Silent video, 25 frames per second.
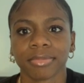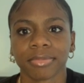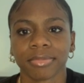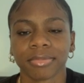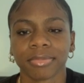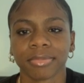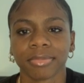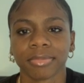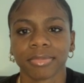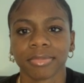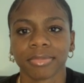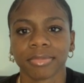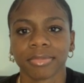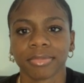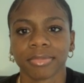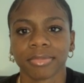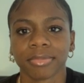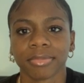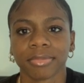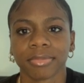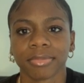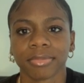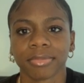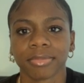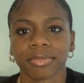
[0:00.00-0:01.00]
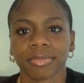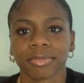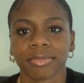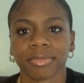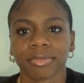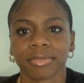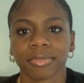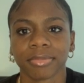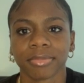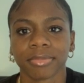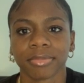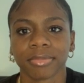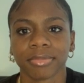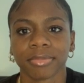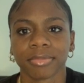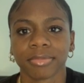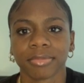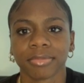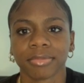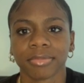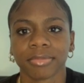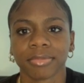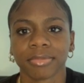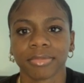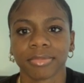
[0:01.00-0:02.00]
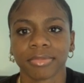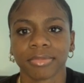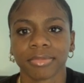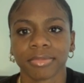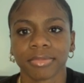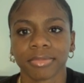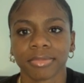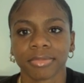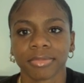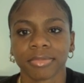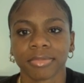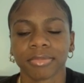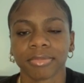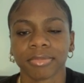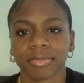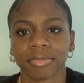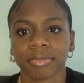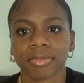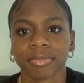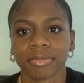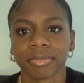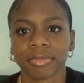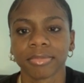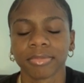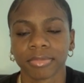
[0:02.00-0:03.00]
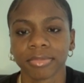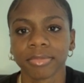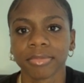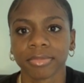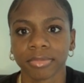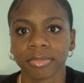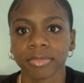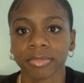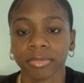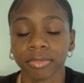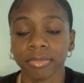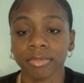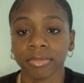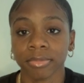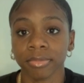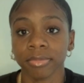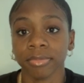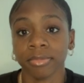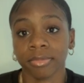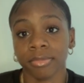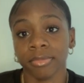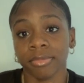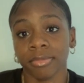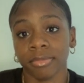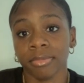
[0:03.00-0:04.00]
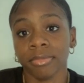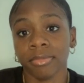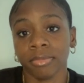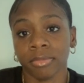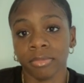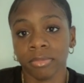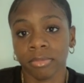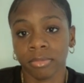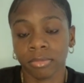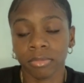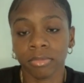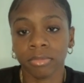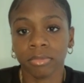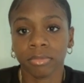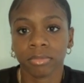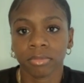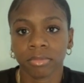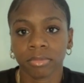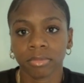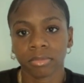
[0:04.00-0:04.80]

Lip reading: (silent)